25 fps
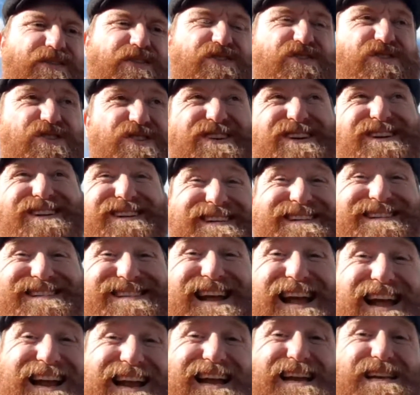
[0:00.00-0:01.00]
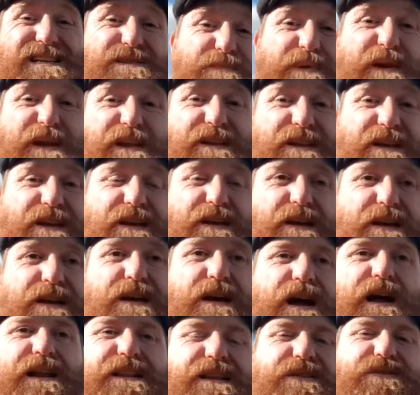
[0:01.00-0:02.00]
certainly Zach has been,
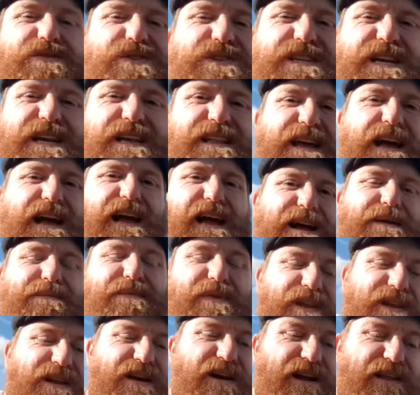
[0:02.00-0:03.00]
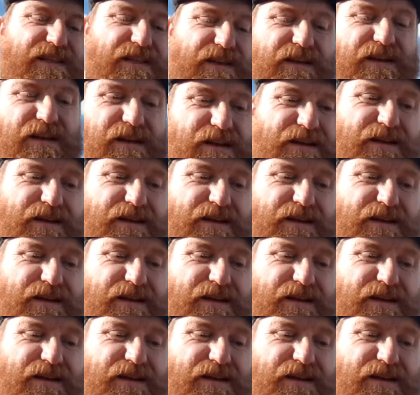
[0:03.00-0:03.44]
I don't see that happening either.